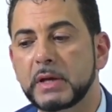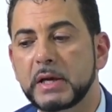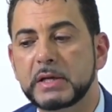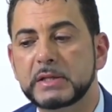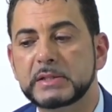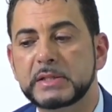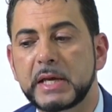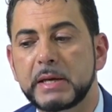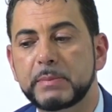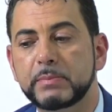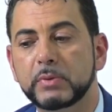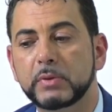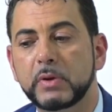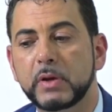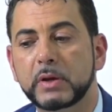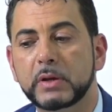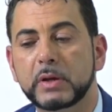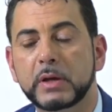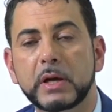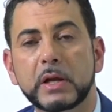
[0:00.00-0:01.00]
example
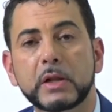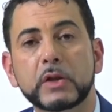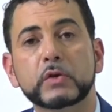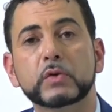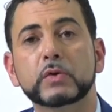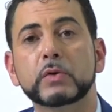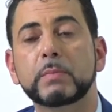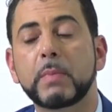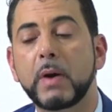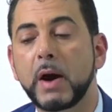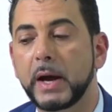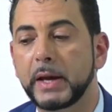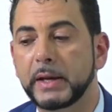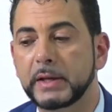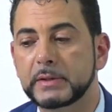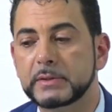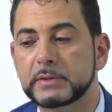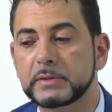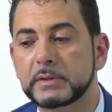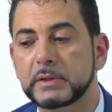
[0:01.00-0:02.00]
like electrical
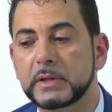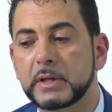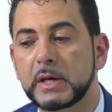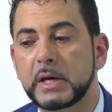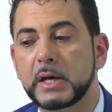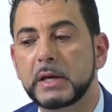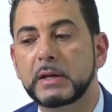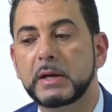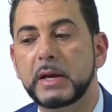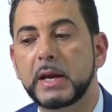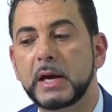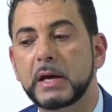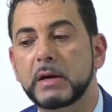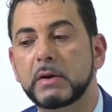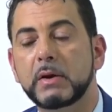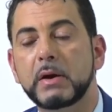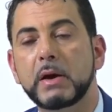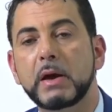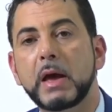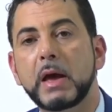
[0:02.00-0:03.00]
bikes. Now,